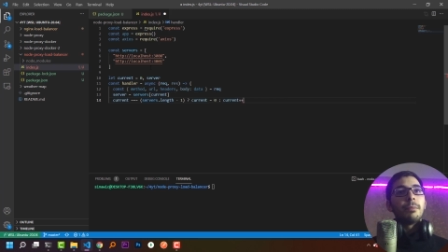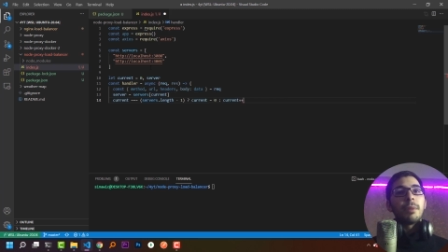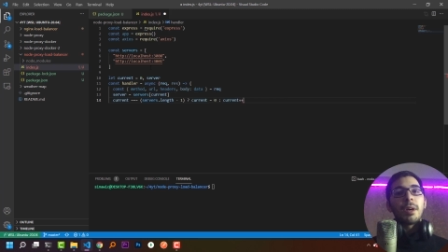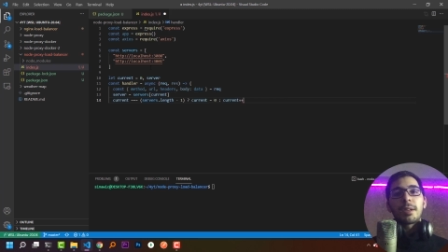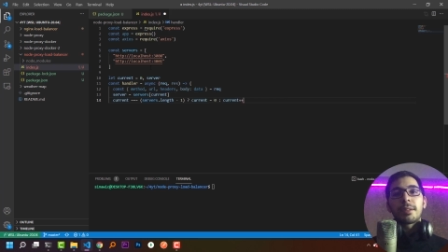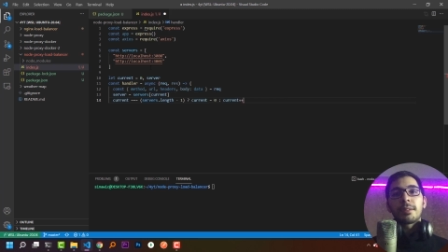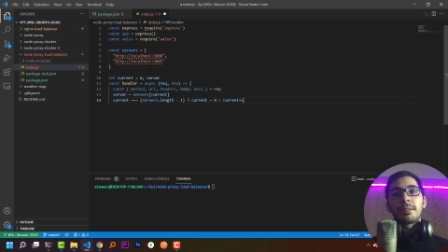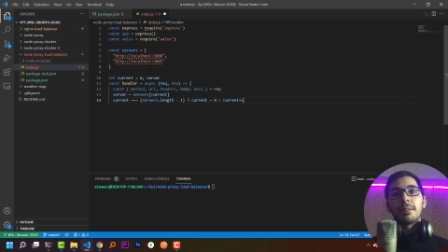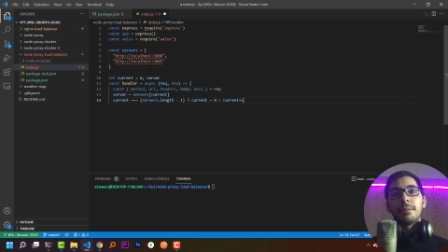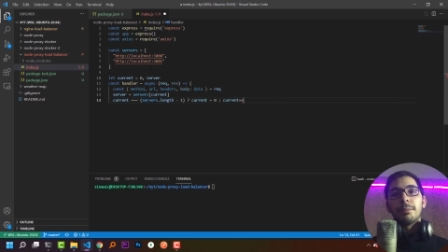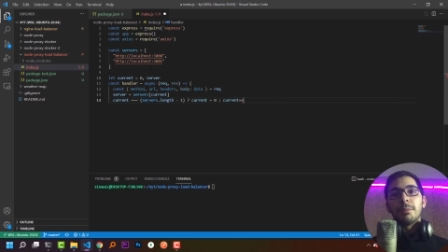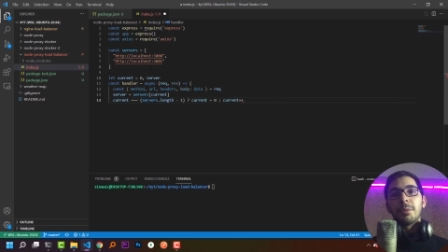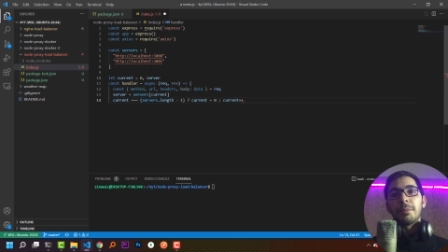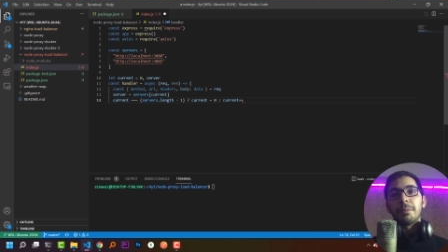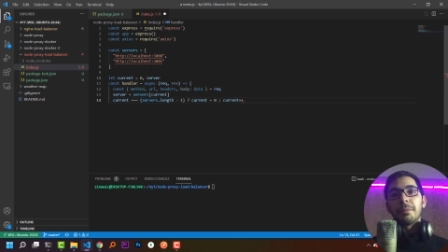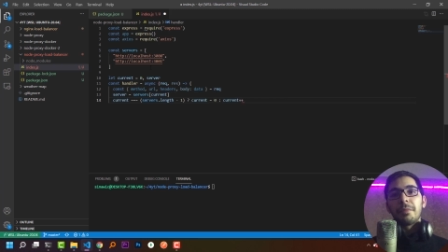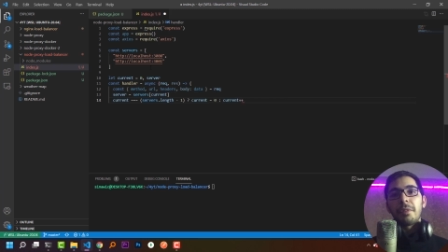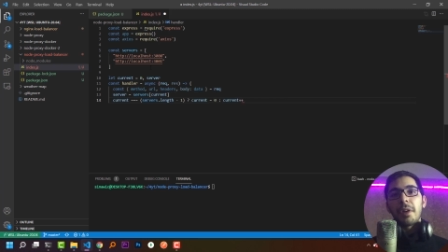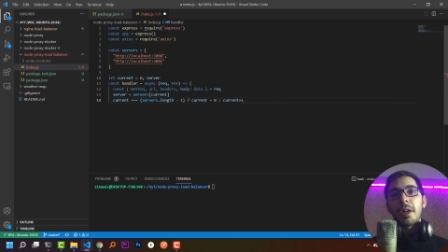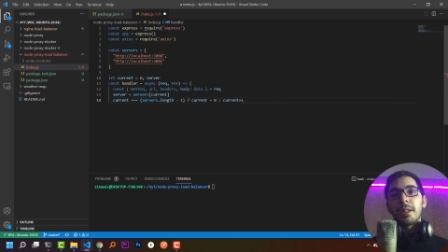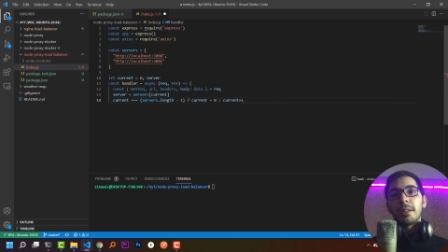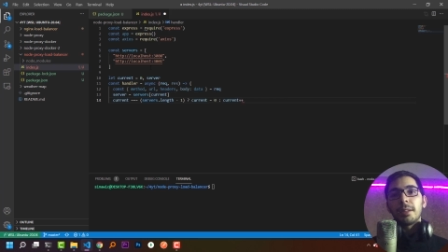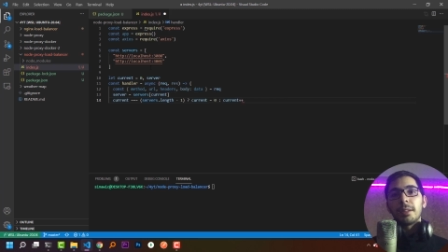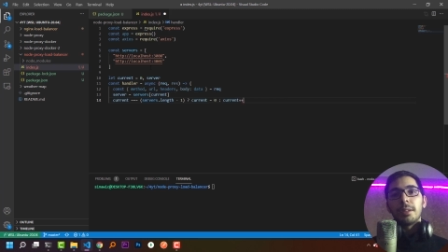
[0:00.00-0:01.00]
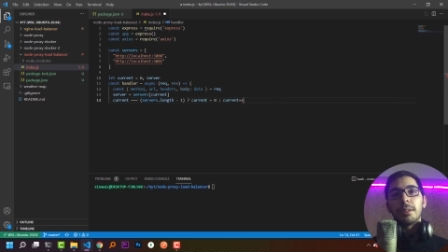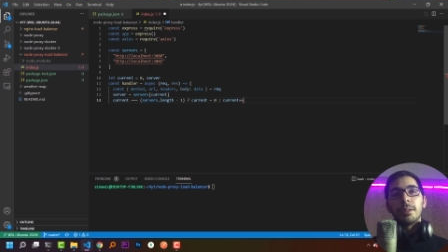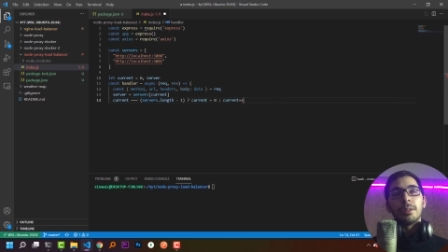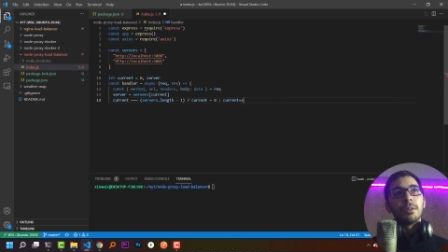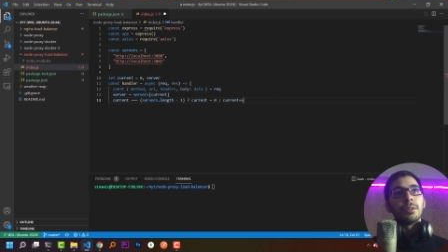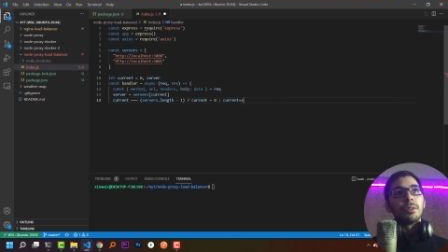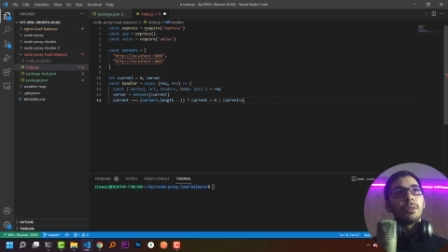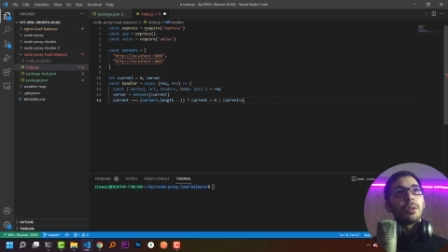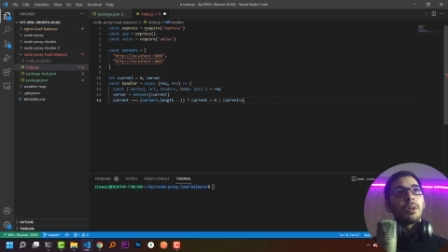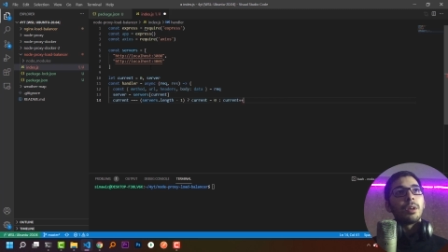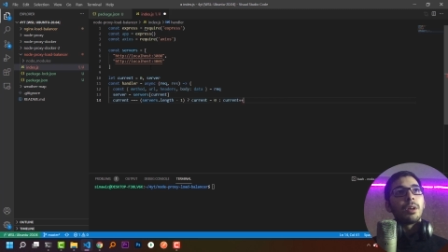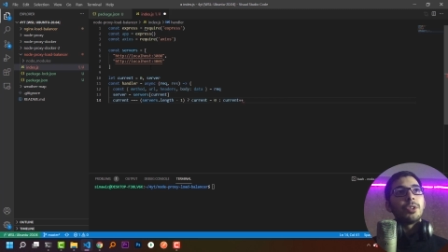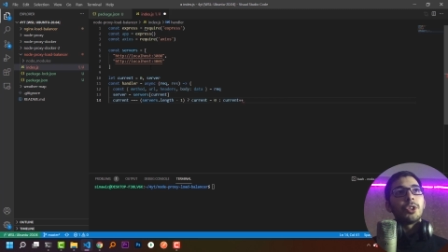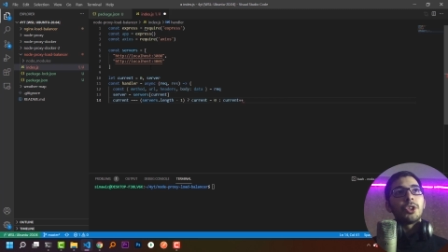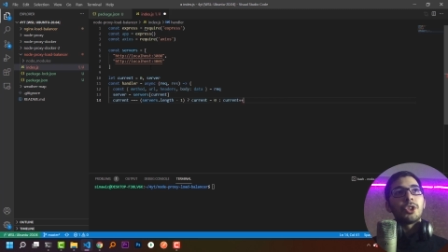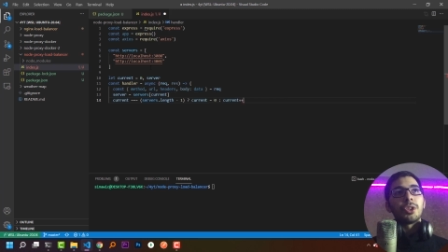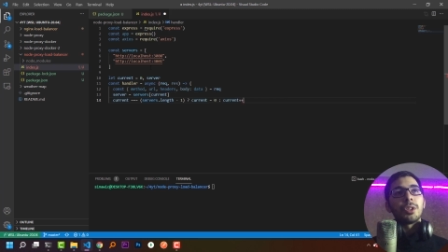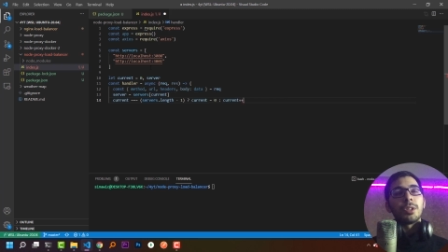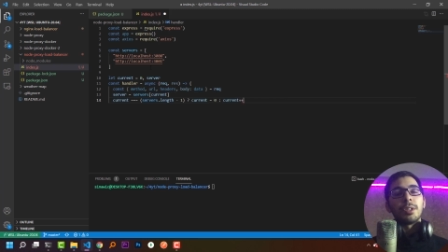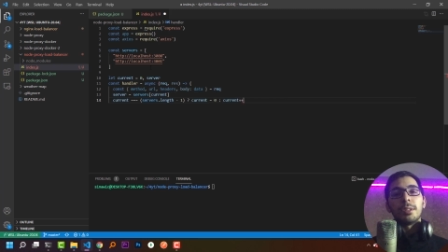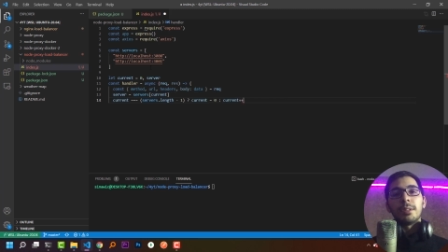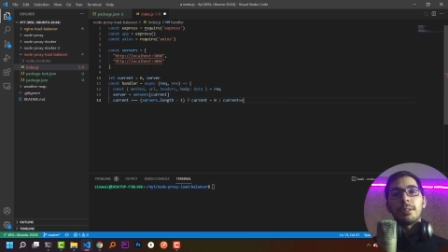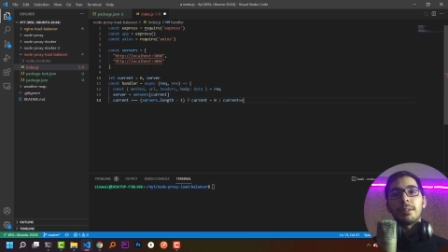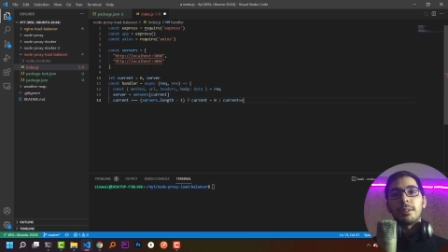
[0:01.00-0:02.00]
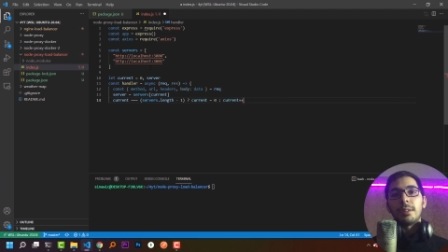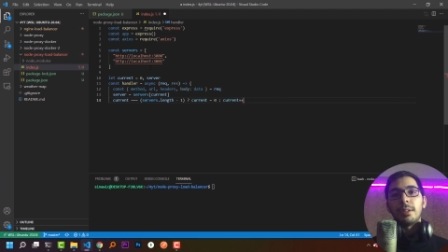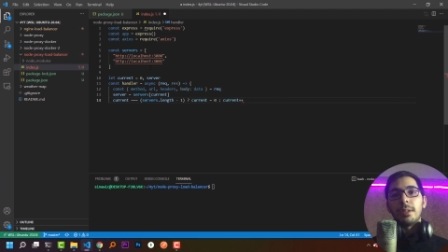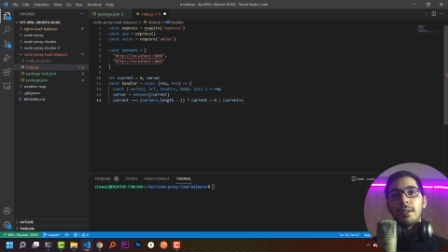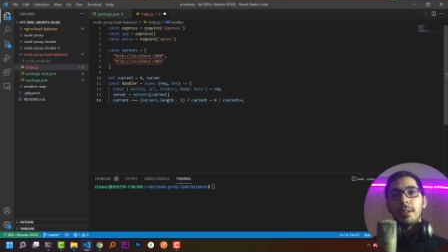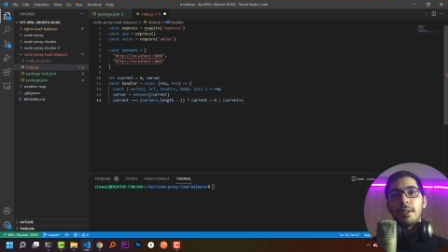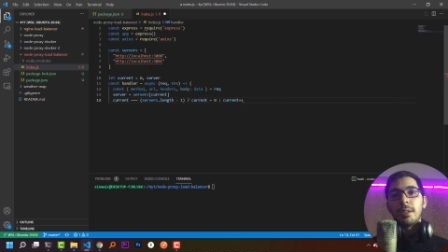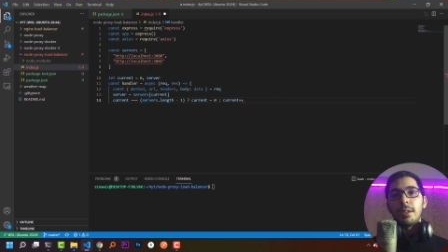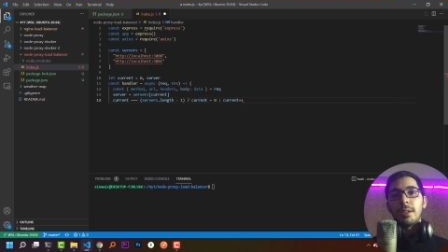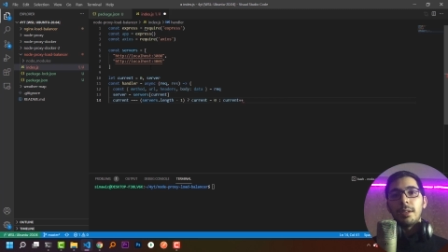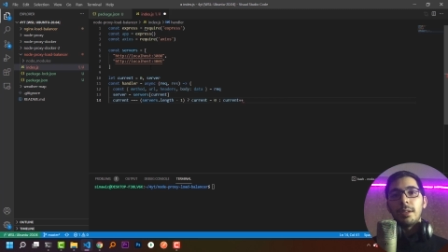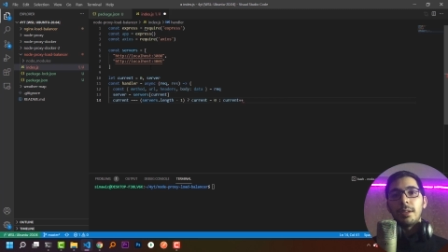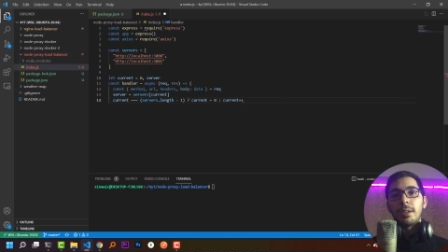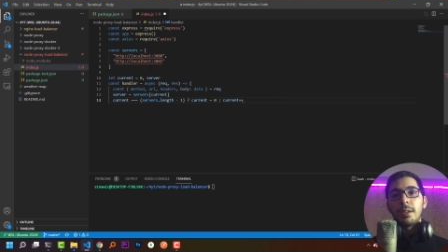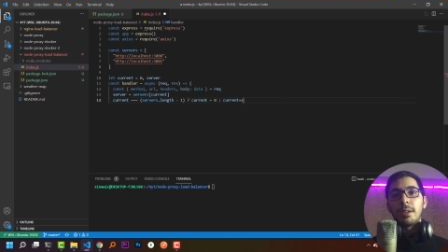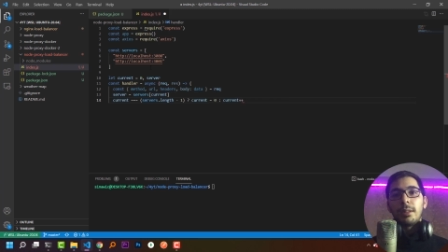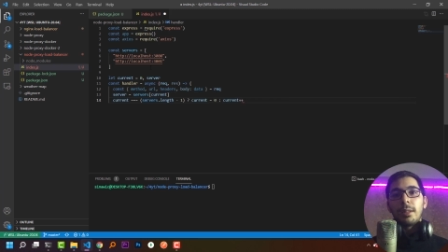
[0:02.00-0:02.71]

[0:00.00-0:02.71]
maximum value which is the